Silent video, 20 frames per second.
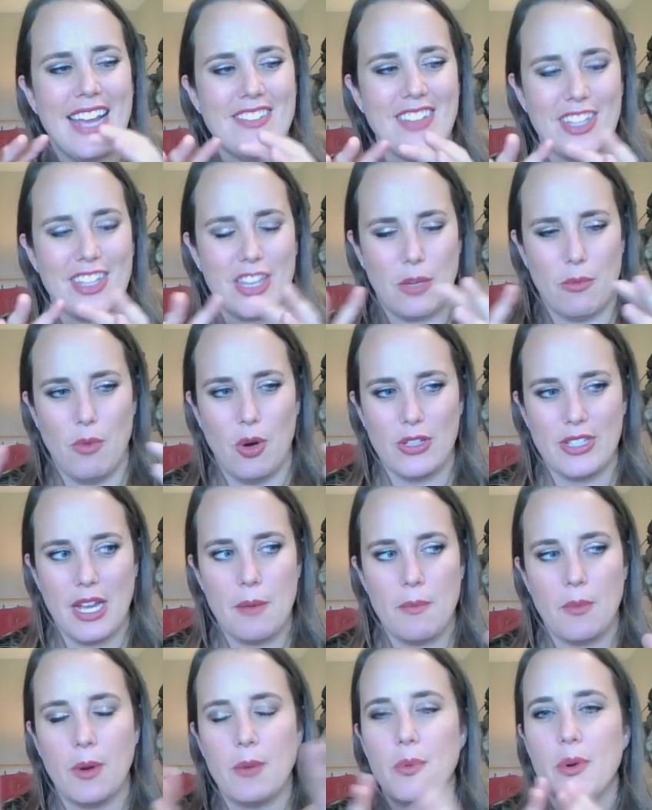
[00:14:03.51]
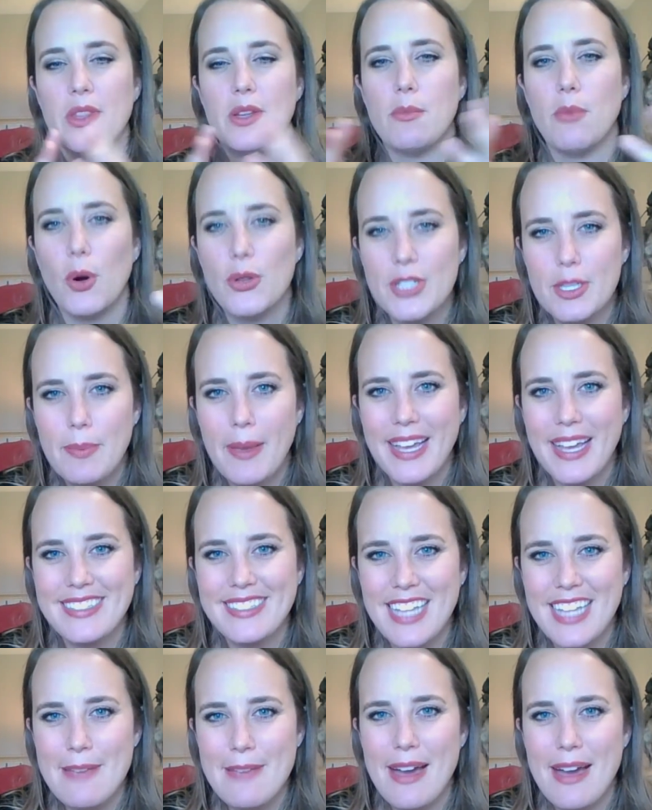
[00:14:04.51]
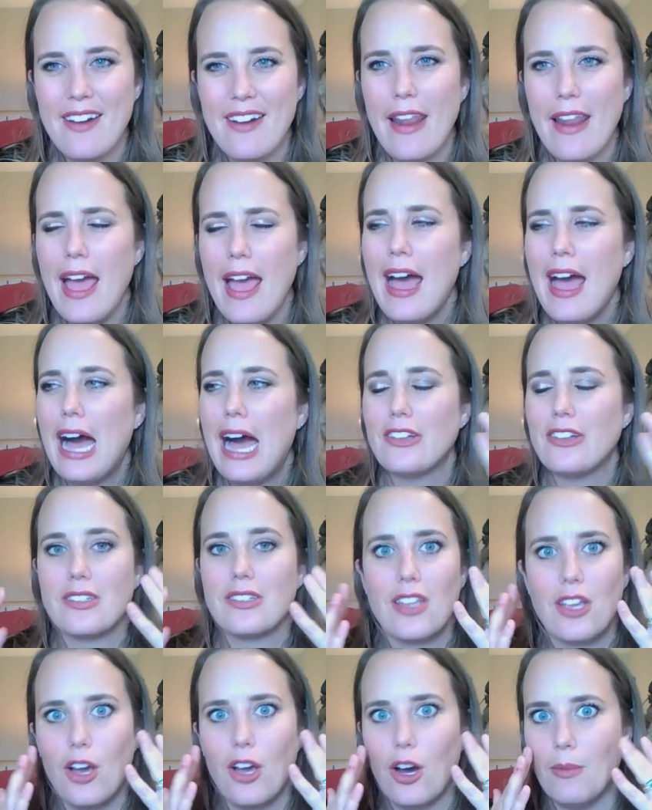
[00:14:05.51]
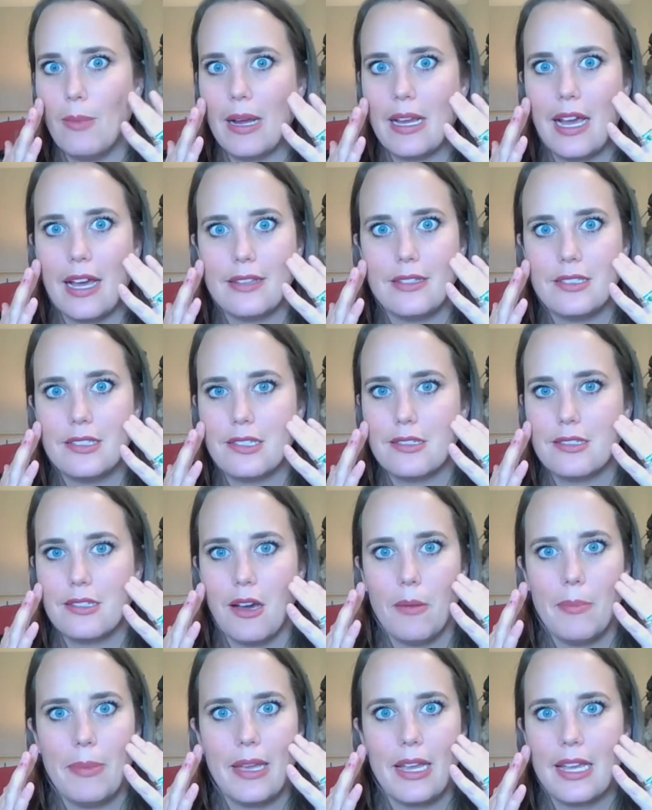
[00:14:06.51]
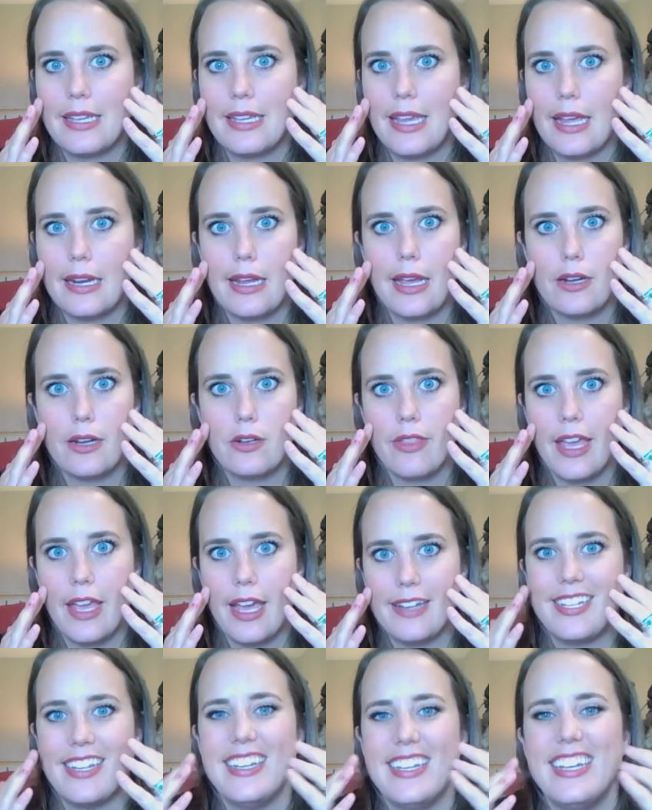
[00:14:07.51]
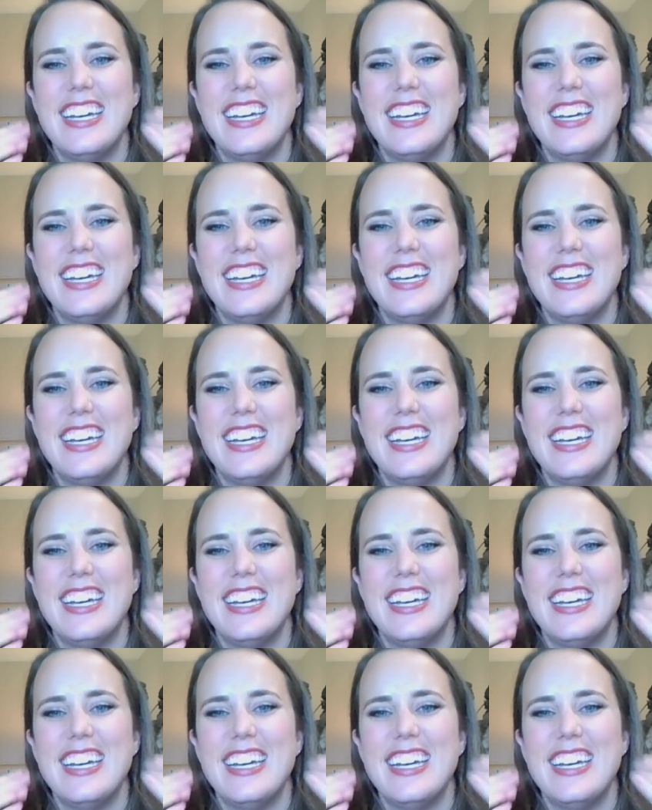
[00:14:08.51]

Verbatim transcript: I have, like, the multi, but when the multi-pans came out, I was just like, oh my god, these are so big, I can't handle that.